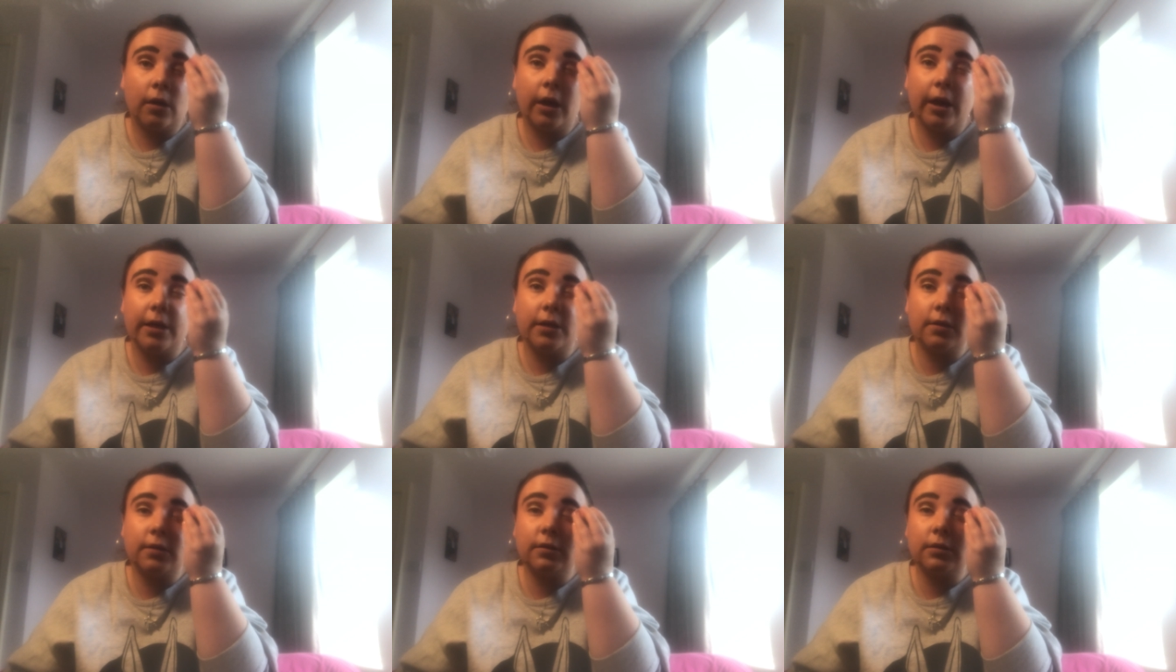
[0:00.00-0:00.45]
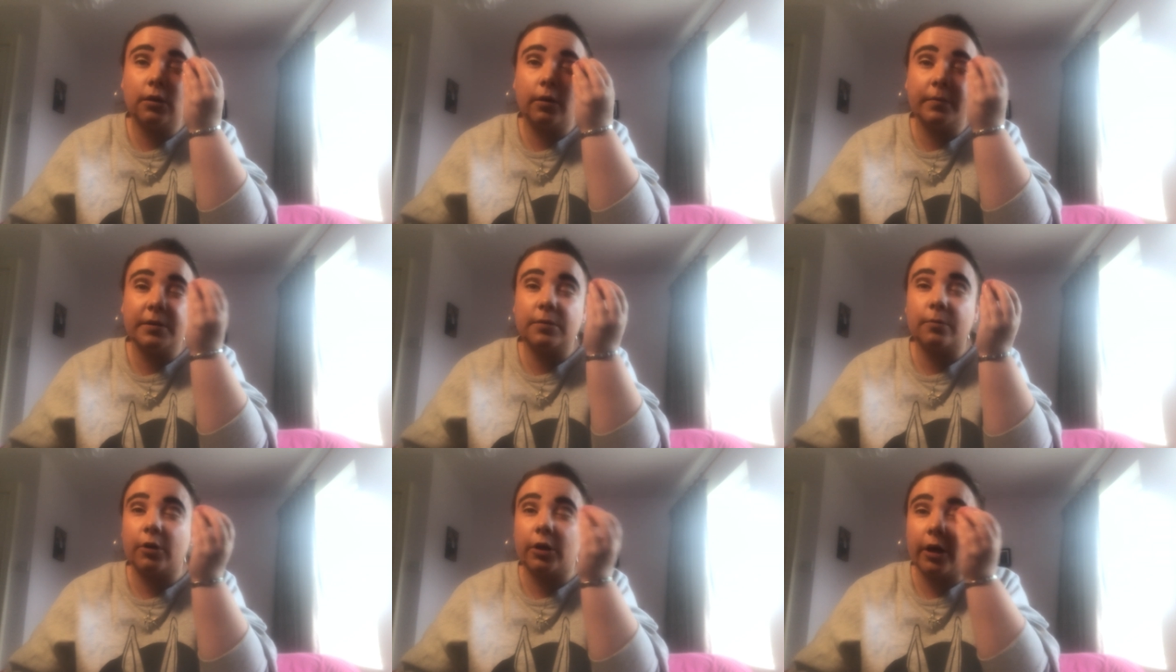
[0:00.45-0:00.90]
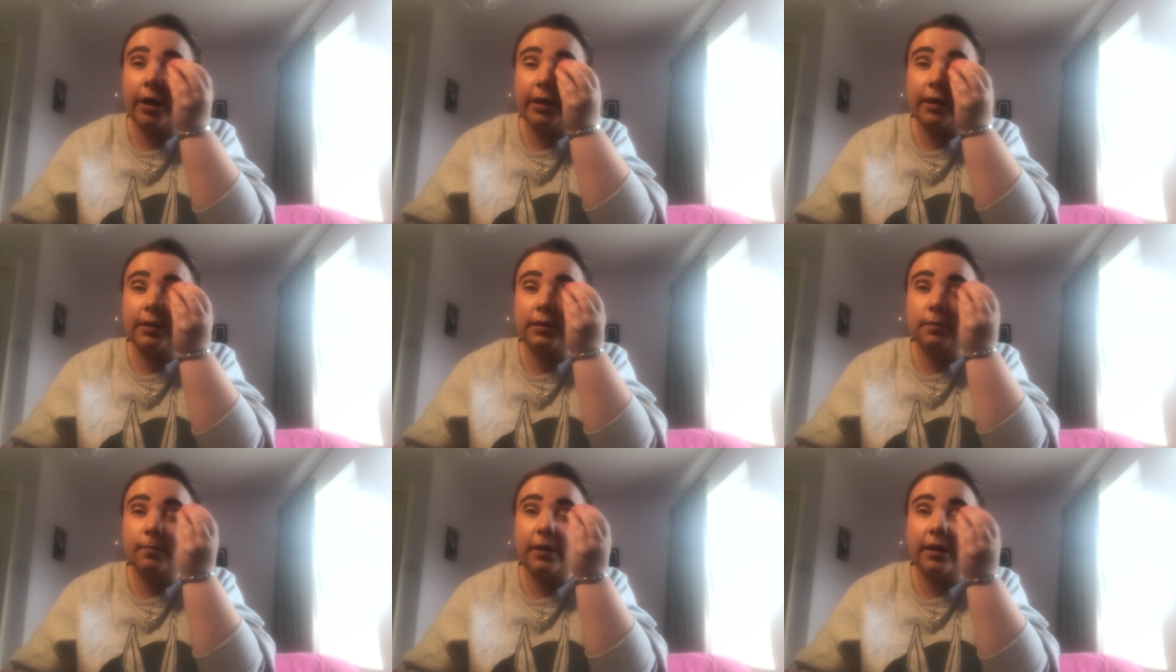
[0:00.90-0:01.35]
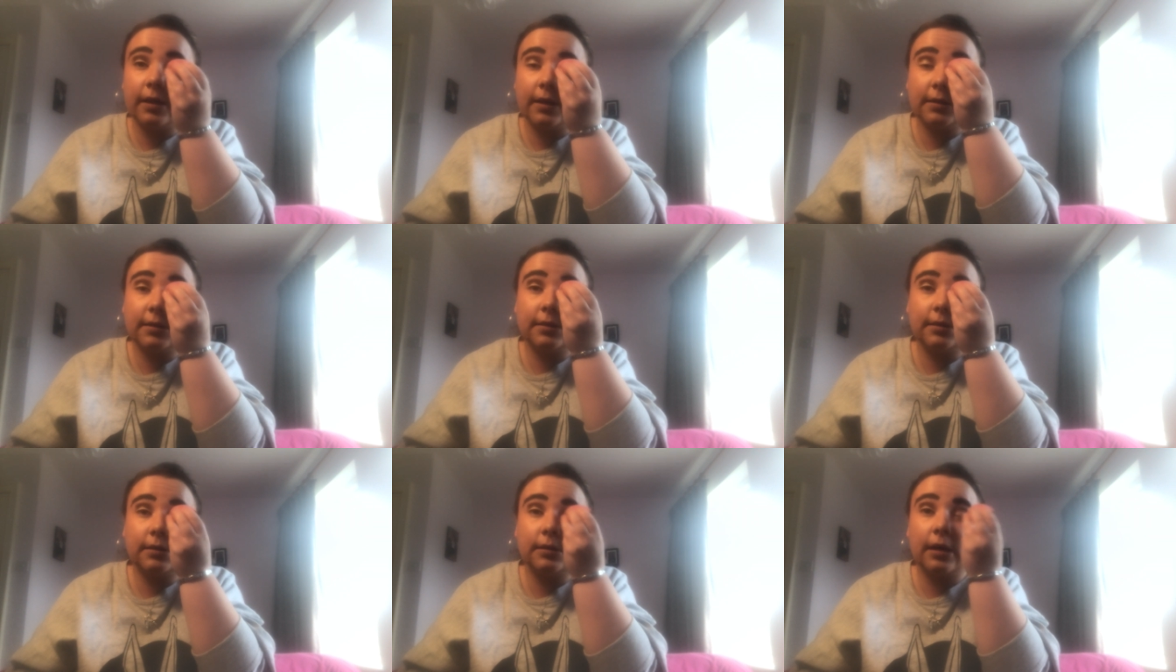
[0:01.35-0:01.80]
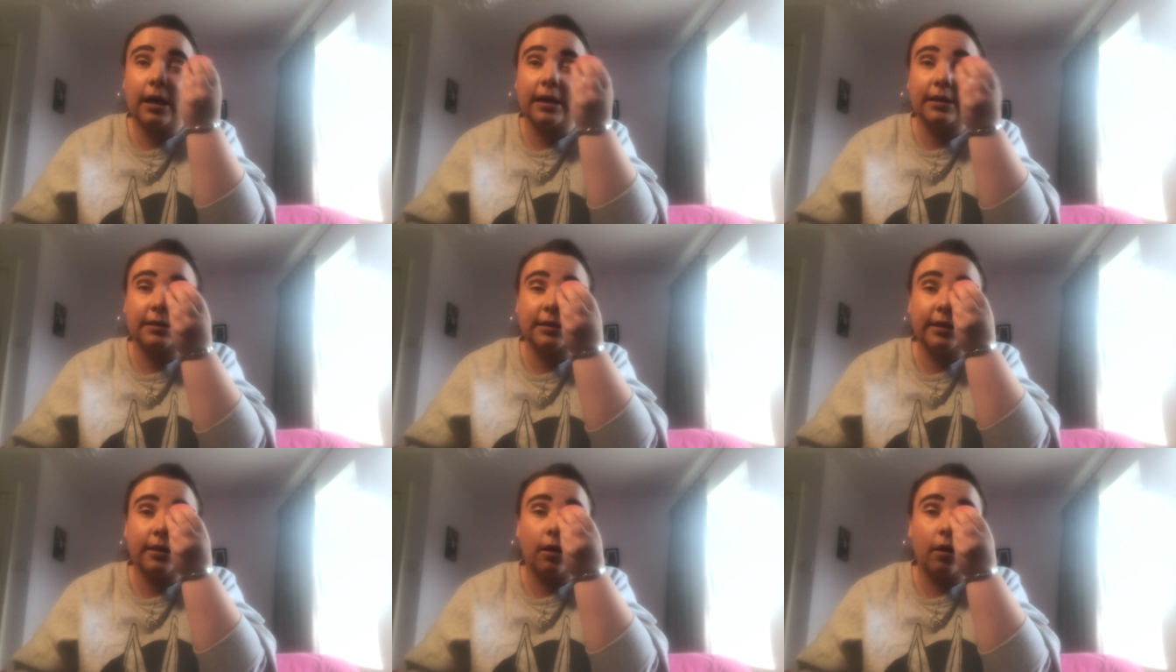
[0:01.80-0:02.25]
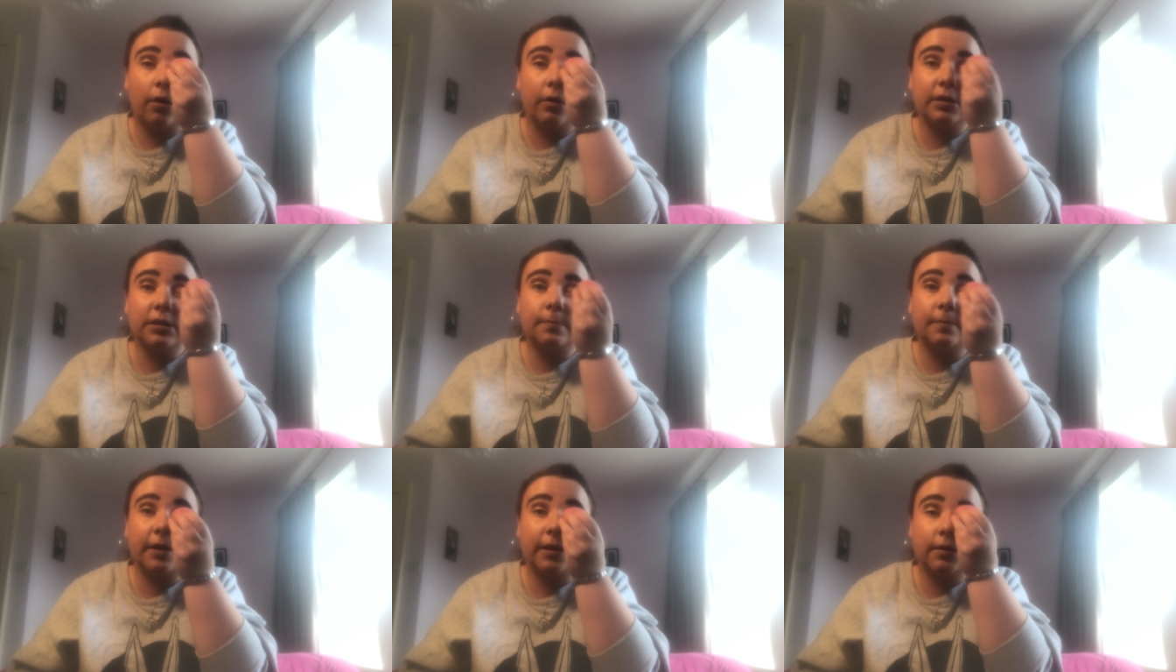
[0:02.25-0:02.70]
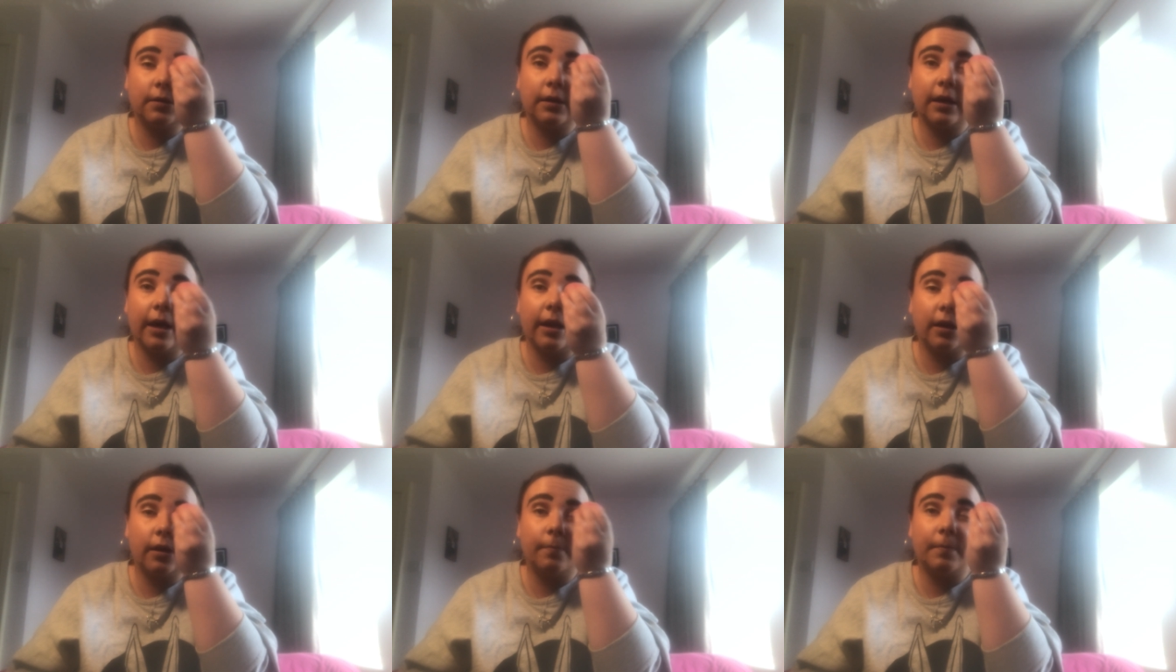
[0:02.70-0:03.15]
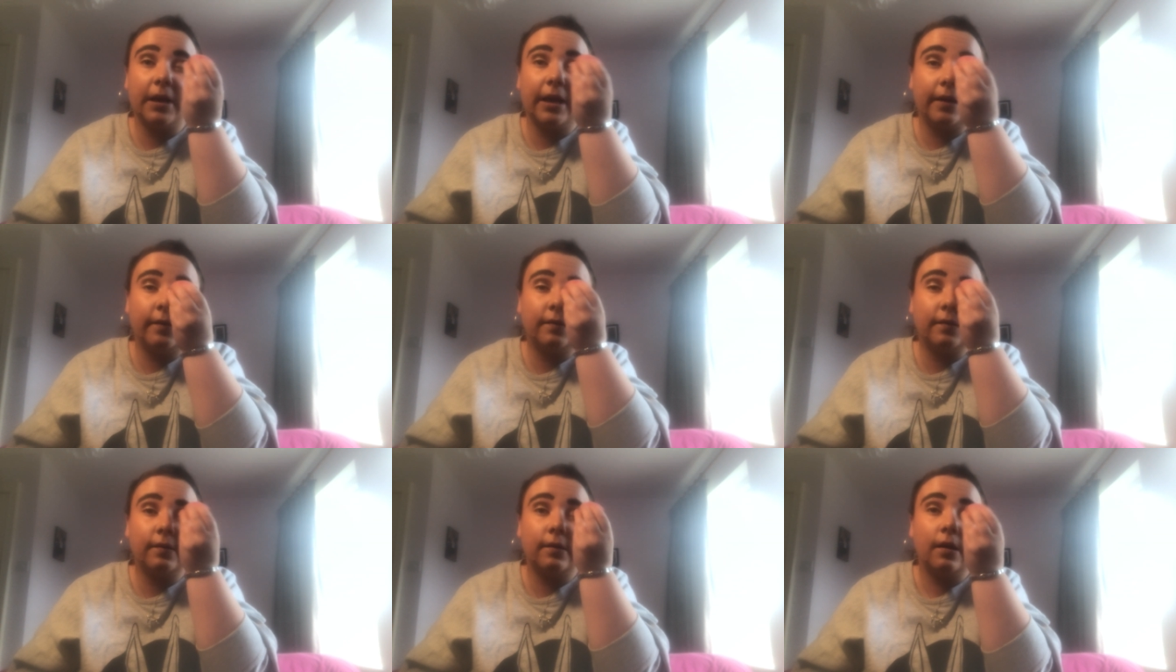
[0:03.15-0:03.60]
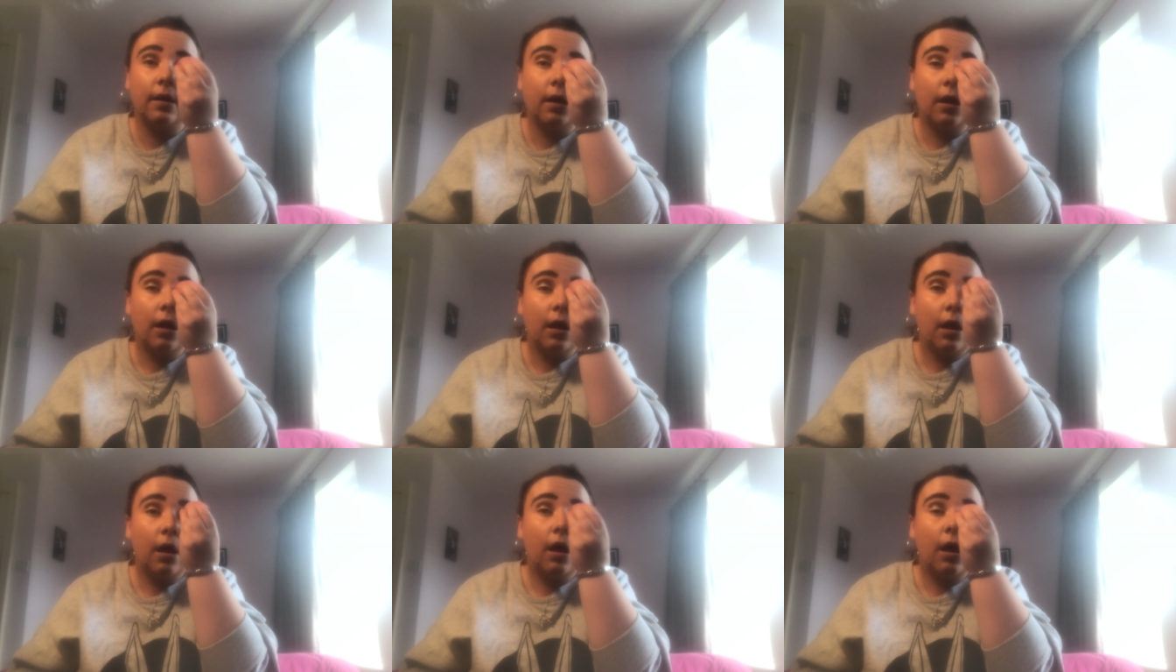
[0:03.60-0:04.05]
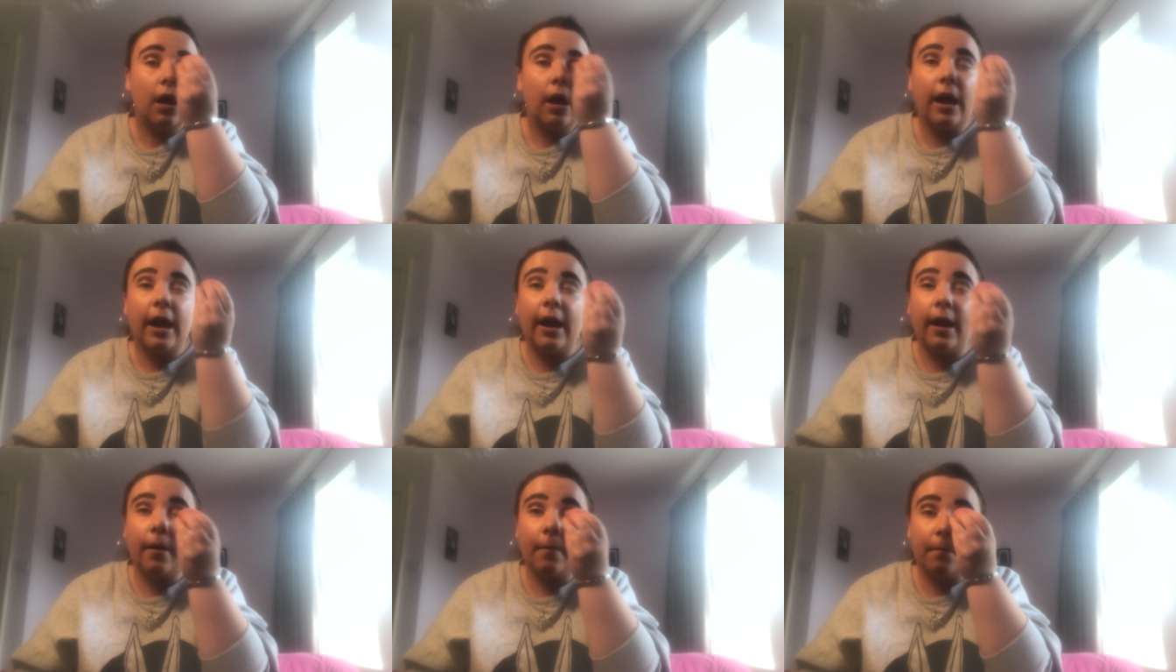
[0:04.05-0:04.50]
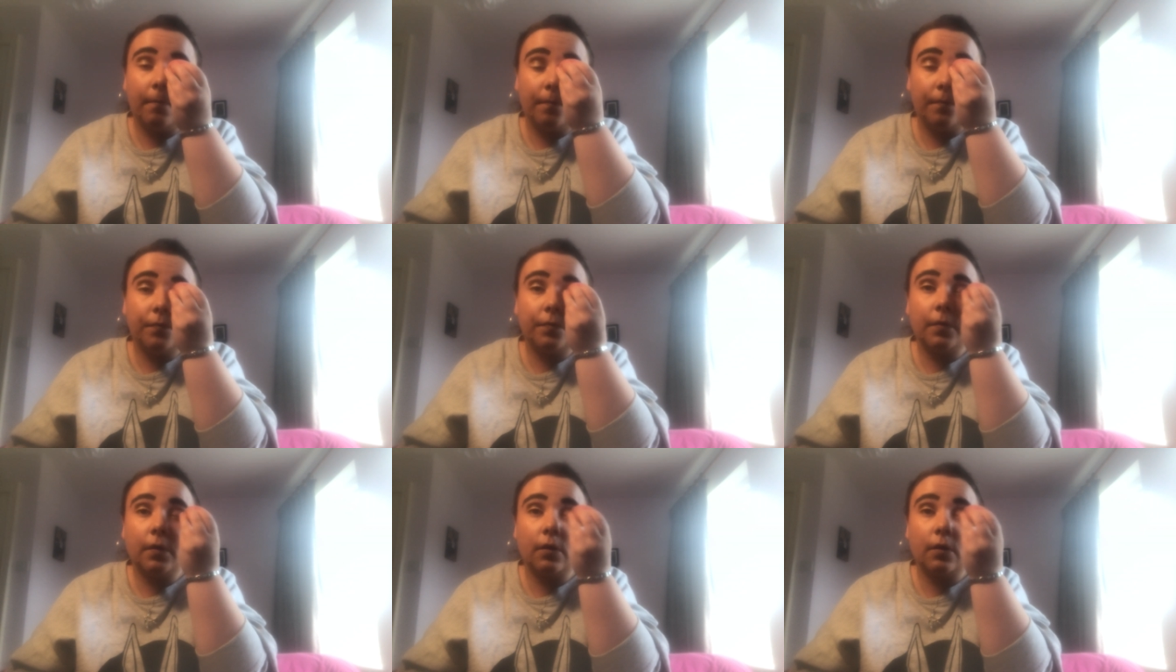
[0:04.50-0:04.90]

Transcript: Now it doesn't always work out this bit, this is actually the hardest bit, getting it blended. Um,